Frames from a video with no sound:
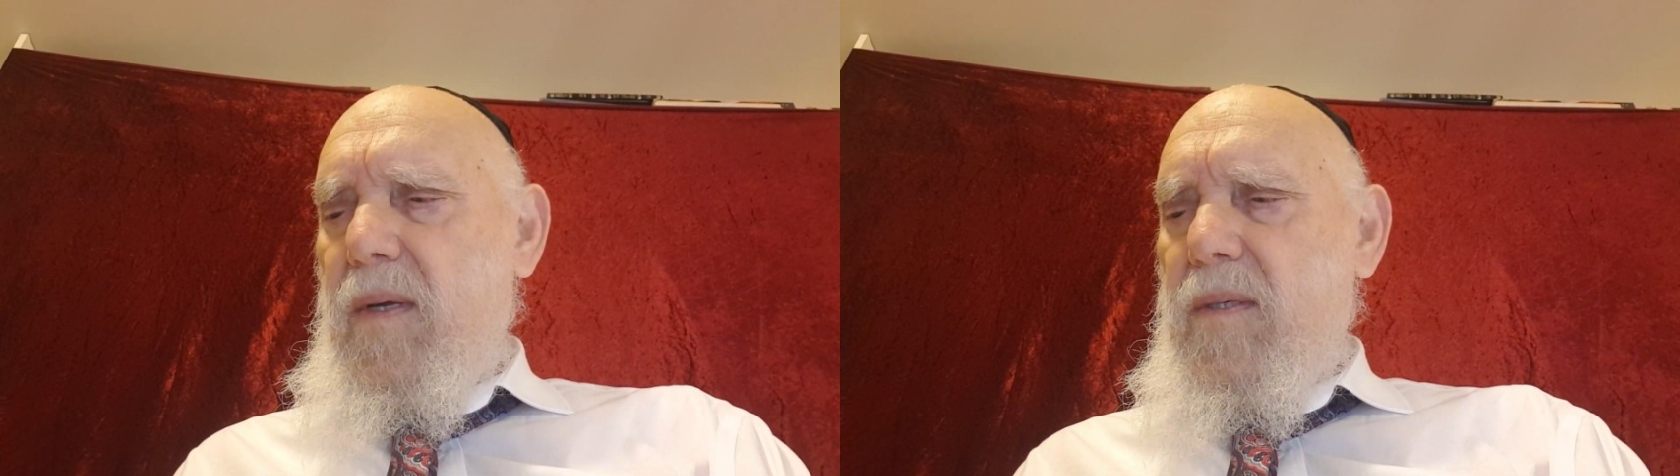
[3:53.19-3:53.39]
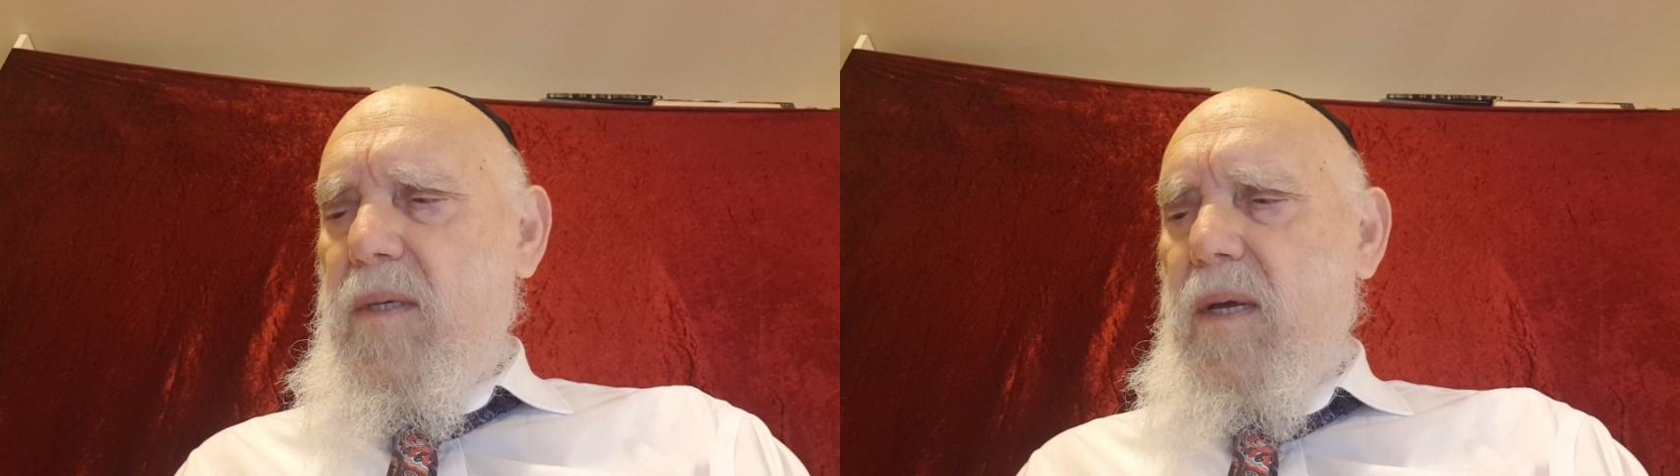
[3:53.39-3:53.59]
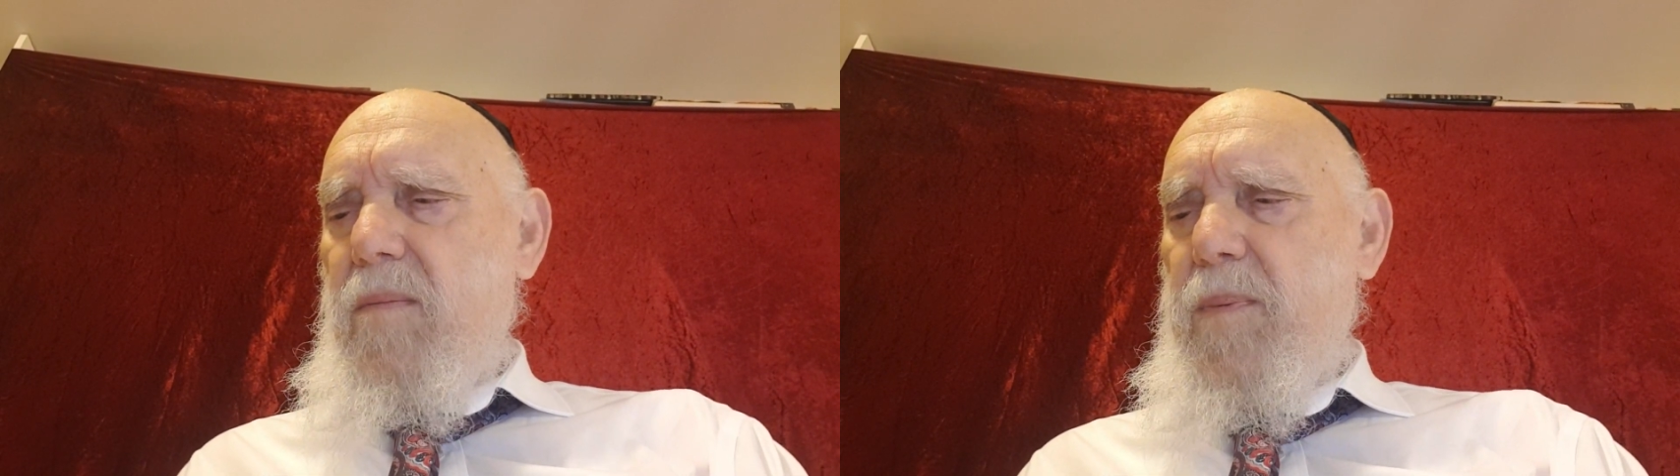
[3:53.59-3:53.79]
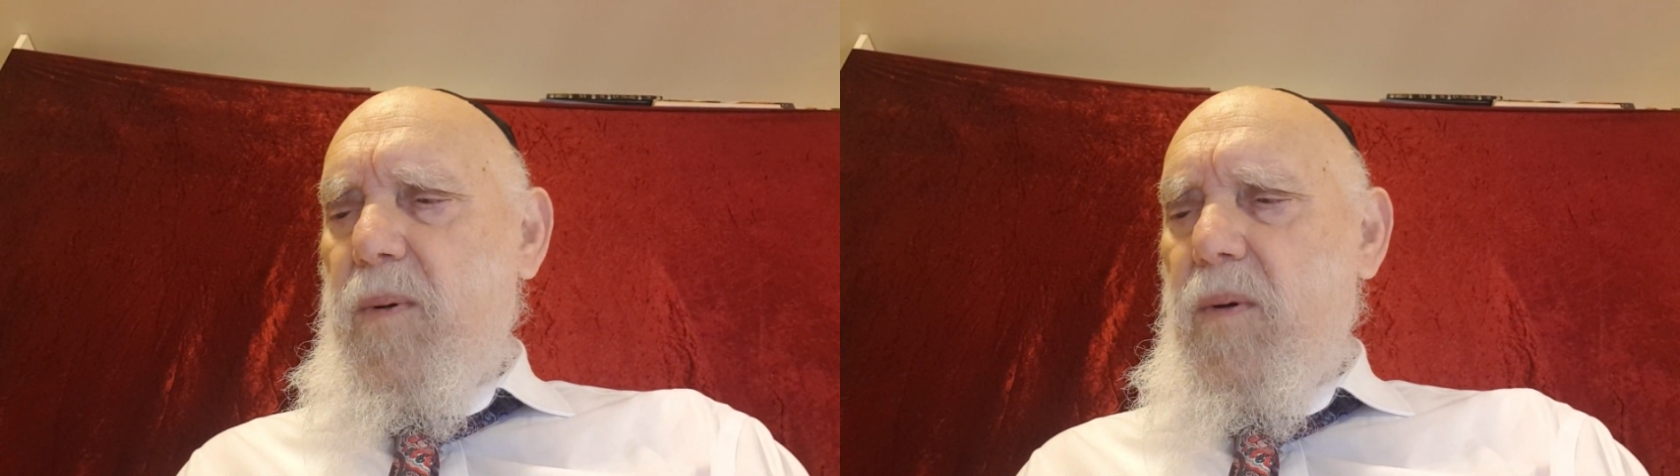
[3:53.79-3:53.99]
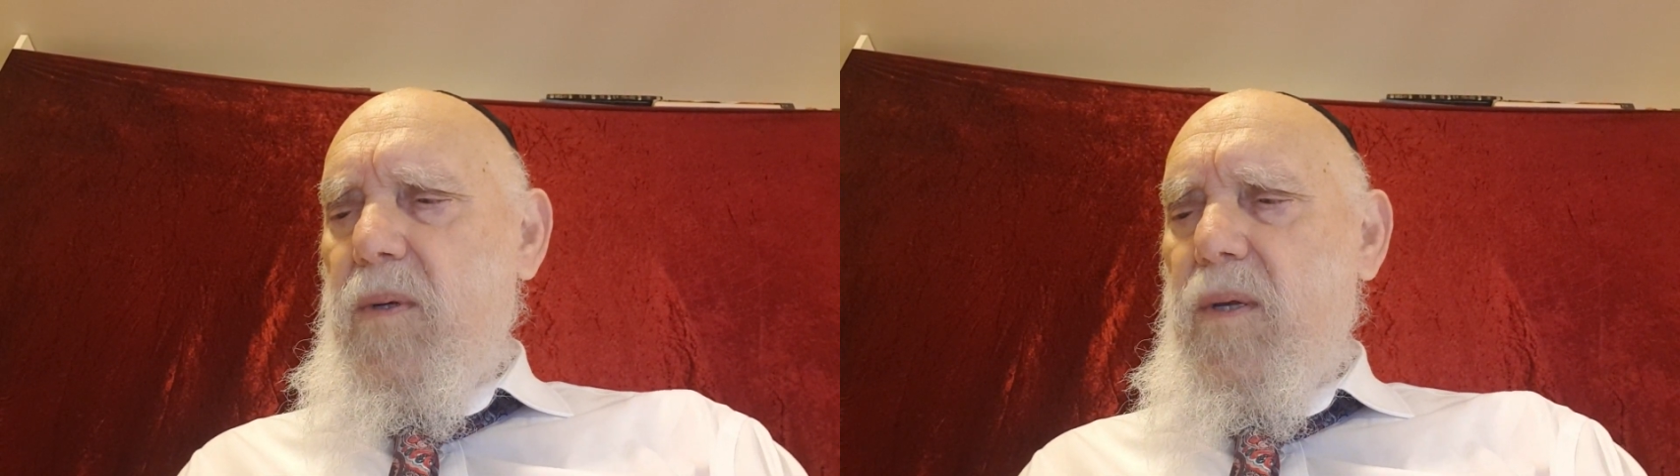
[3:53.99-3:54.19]
the
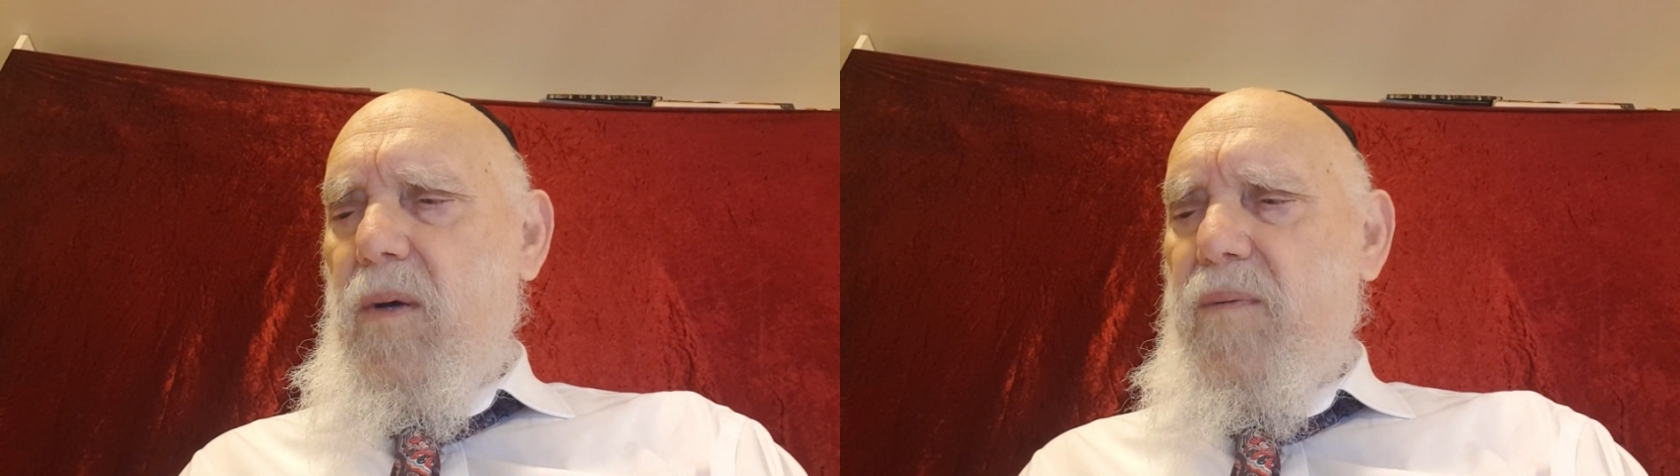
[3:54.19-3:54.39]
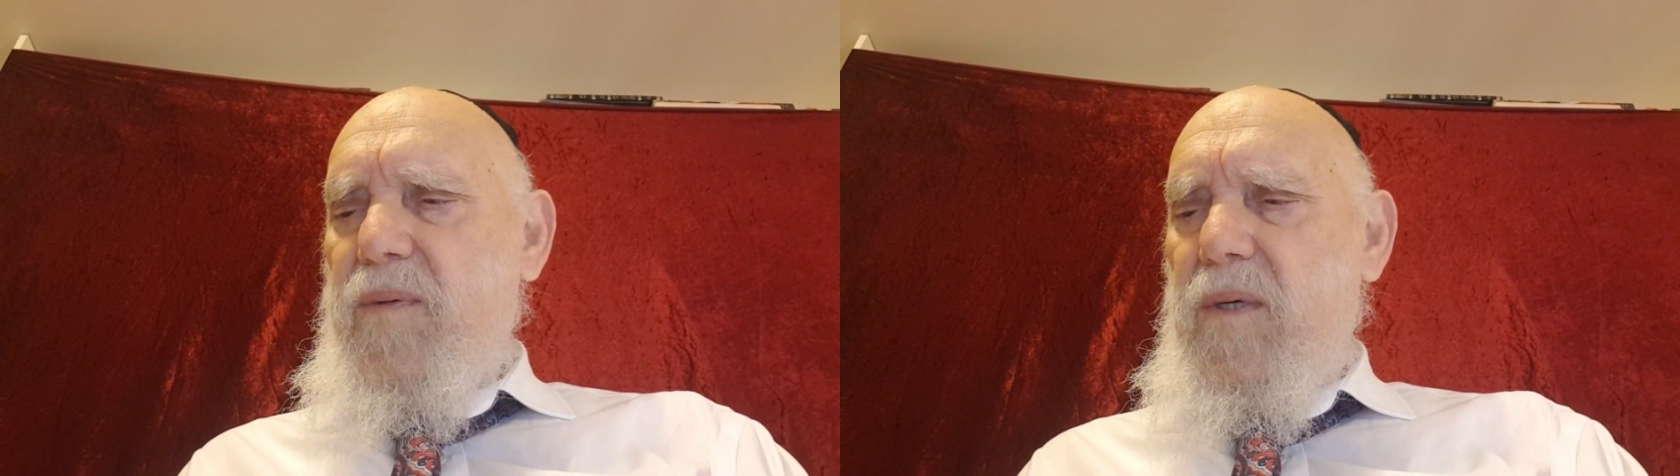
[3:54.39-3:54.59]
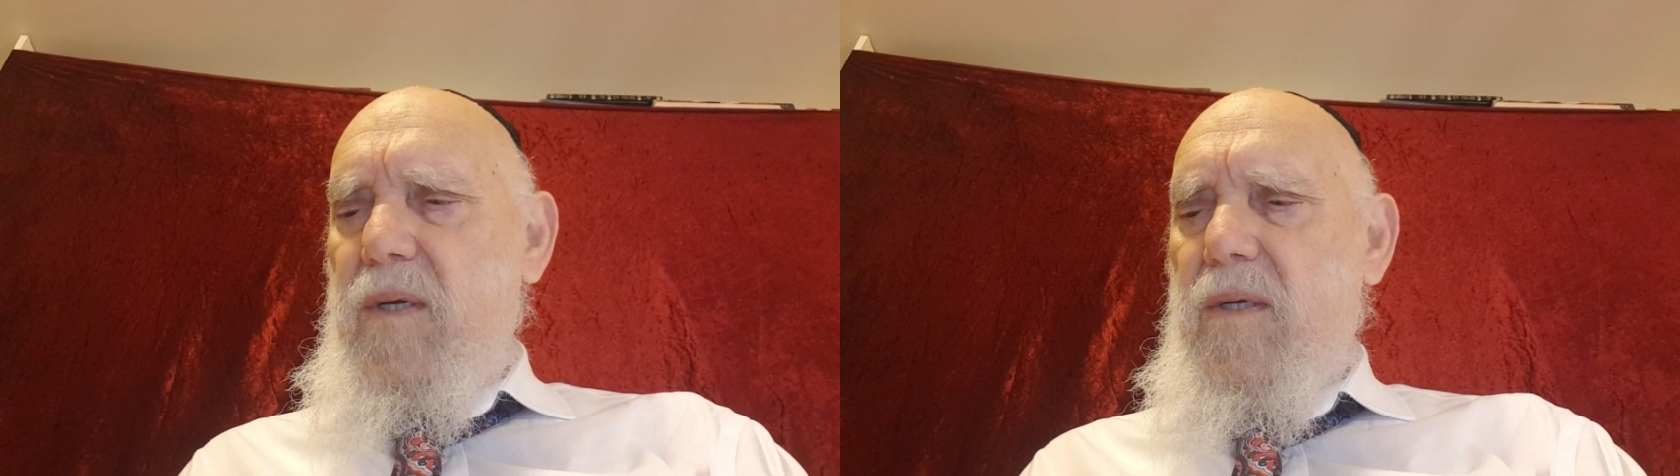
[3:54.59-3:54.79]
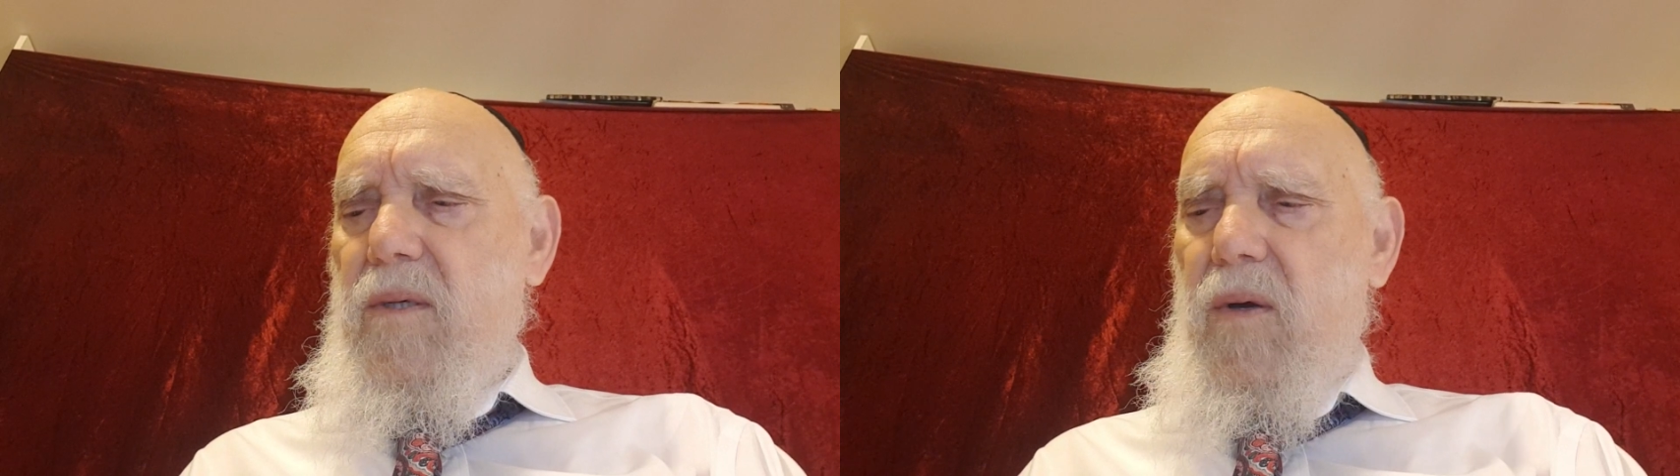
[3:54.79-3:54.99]
impurity of sin is